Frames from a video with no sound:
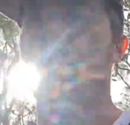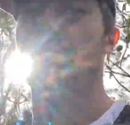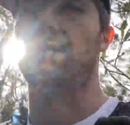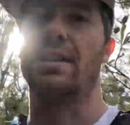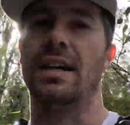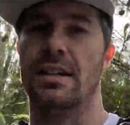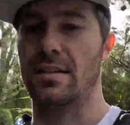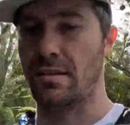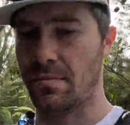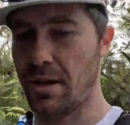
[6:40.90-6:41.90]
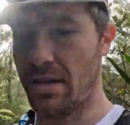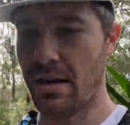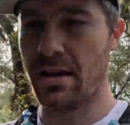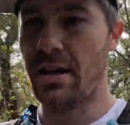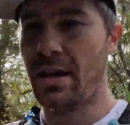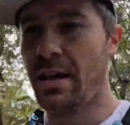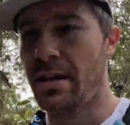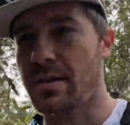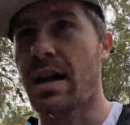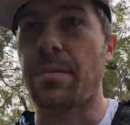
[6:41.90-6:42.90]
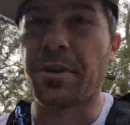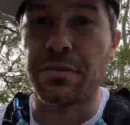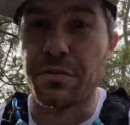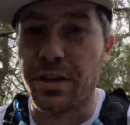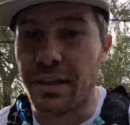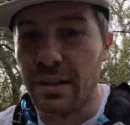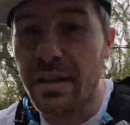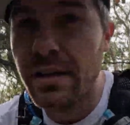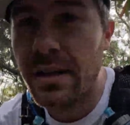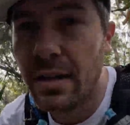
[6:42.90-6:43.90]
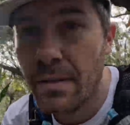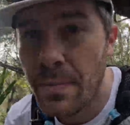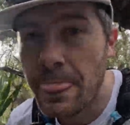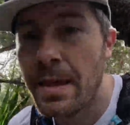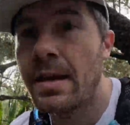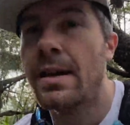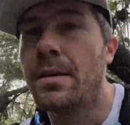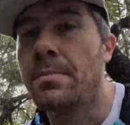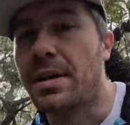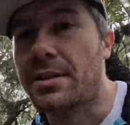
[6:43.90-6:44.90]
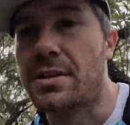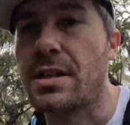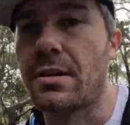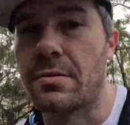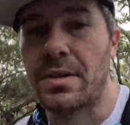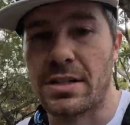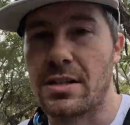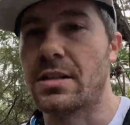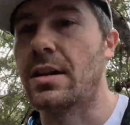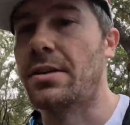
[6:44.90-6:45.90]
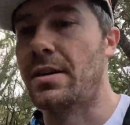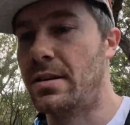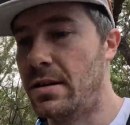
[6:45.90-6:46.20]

obviously get some time on feet, but just going much slower.